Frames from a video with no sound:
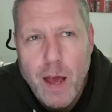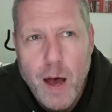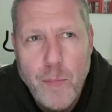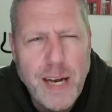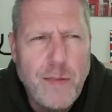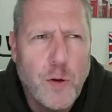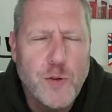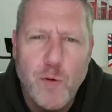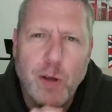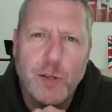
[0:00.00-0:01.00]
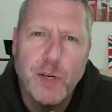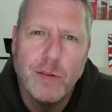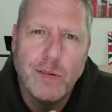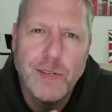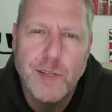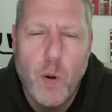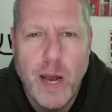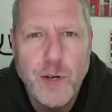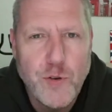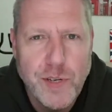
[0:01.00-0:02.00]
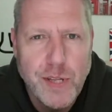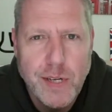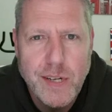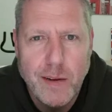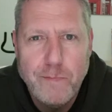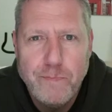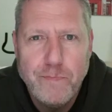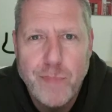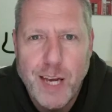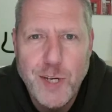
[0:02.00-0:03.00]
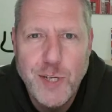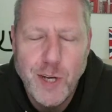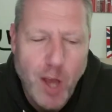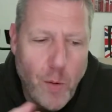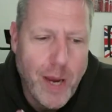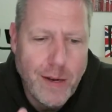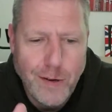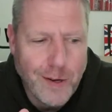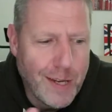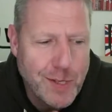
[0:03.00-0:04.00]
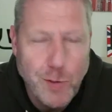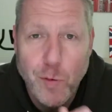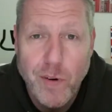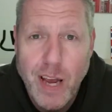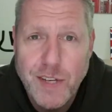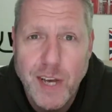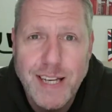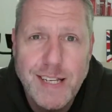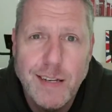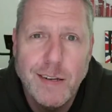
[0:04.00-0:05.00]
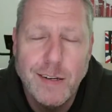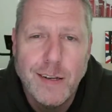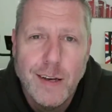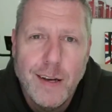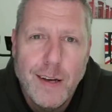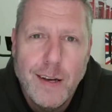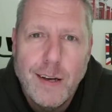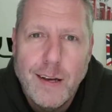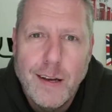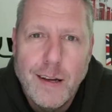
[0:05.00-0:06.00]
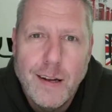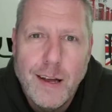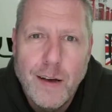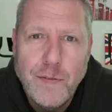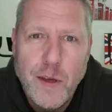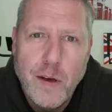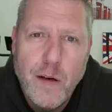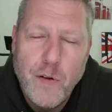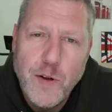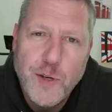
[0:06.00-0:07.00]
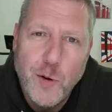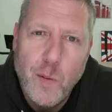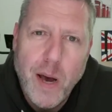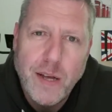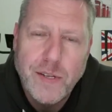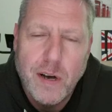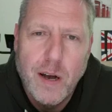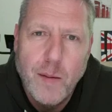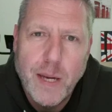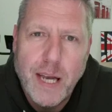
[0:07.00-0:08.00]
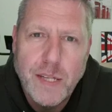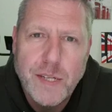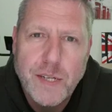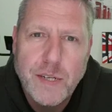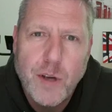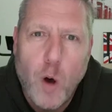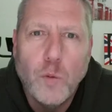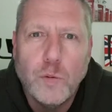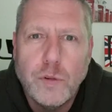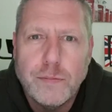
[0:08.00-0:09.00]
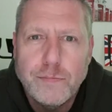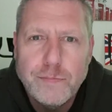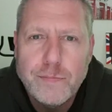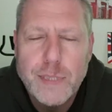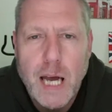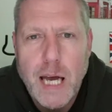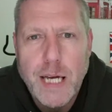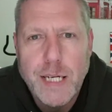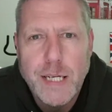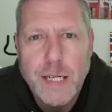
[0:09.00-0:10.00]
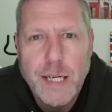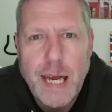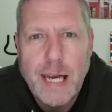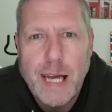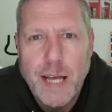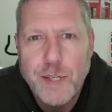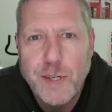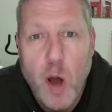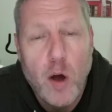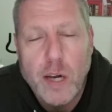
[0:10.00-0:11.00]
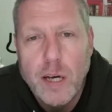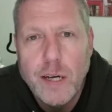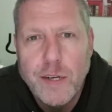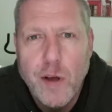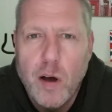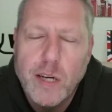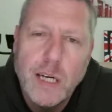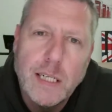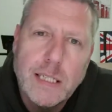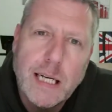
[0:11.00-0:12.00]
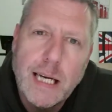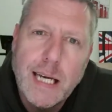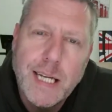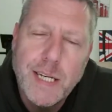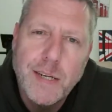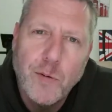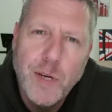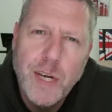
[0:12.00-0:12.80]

And being in those rail tunnels is quite interesting, isn't it? Because you go in and it's all very exciting, and after a very short amount of time it gets cold and it gets darker and darker, and all